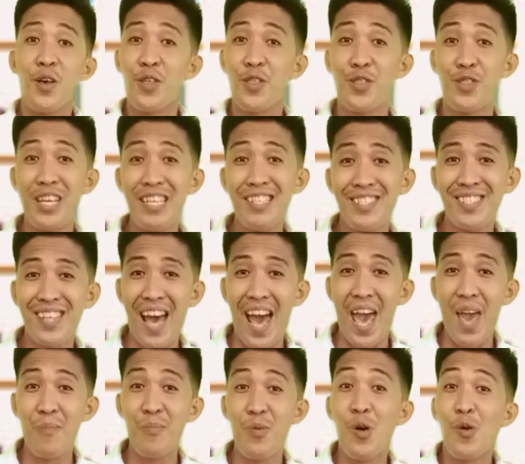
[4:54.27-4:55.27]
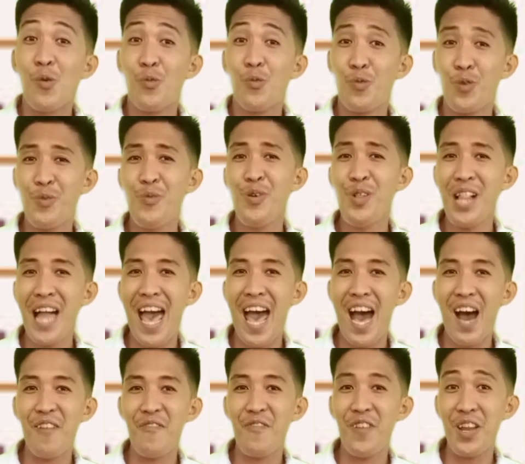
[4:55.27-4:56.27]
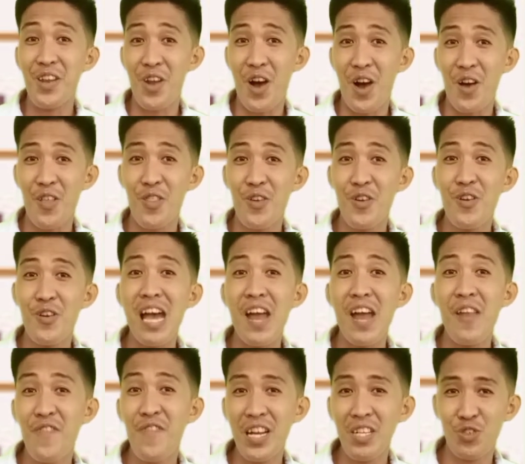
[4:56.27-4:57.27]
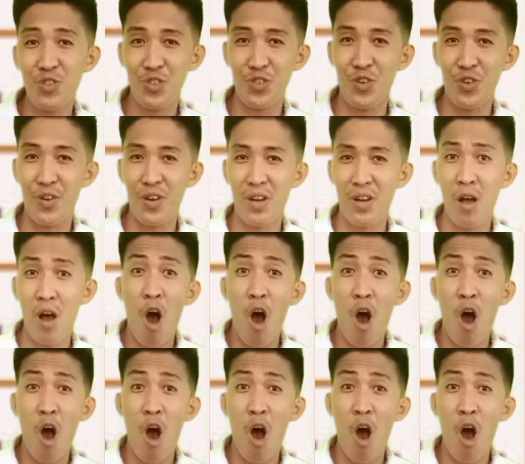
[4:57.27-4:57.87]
This time, we will have another adventure.